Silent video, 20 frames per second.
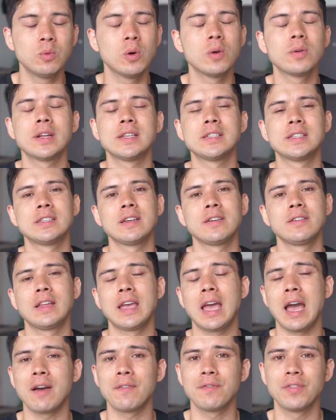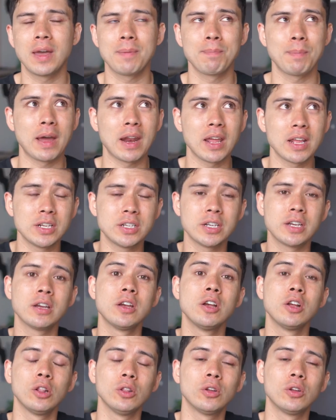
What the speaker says: won't necessarily have that manager